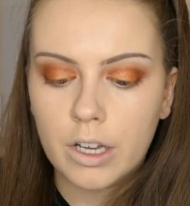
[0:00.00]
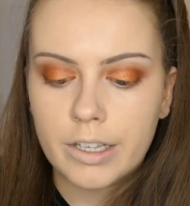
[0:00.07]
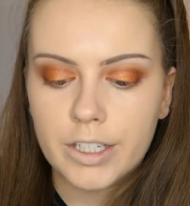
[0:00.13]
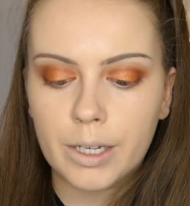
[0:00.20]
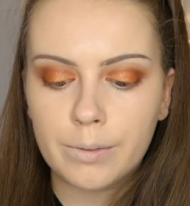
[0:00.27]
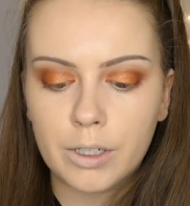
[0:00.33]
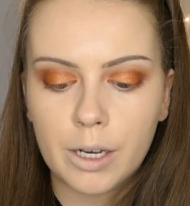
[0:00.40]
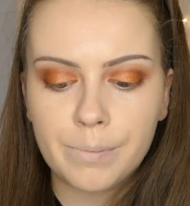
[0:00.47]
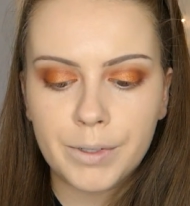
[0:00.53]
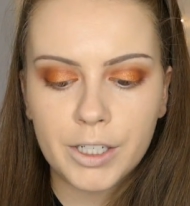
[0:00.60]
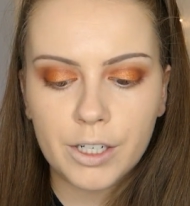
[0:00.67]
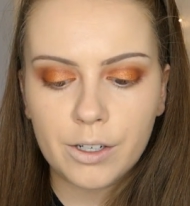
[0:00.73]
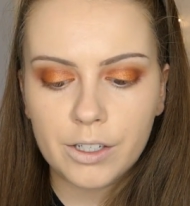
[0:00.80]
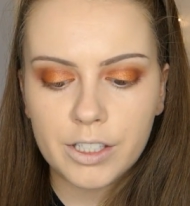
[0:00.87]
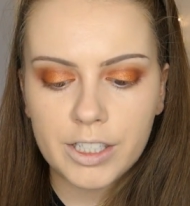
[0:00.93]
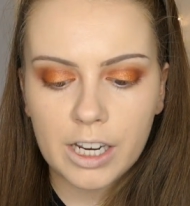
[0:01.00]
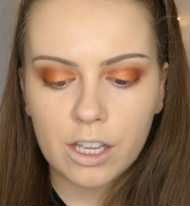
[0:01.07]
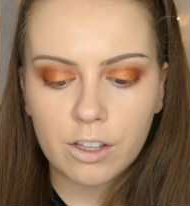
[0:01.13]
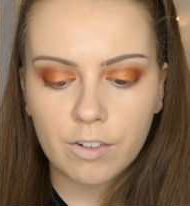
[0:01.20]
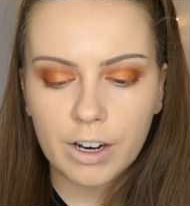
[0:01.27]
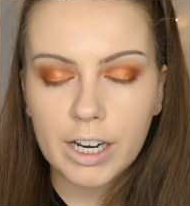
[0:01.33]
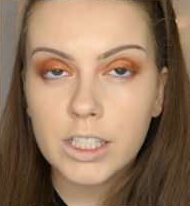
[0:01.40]
Sometimes I use
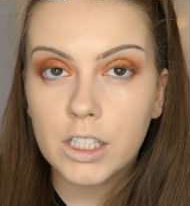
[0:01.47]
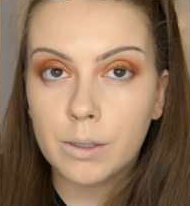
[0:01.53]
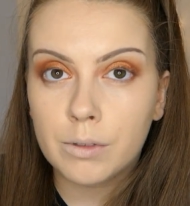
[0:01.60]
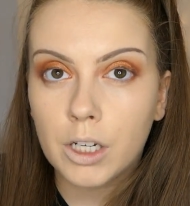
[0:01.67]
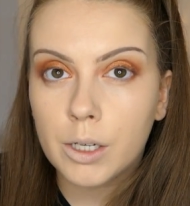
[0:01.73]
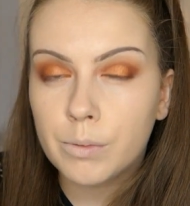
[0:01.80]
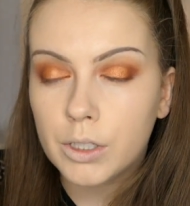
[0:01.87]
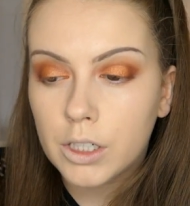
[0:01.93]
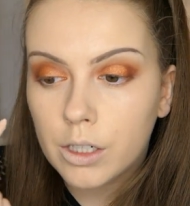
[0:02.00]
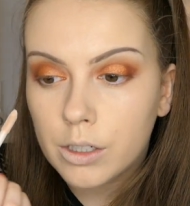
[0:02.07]
C3, sometimes I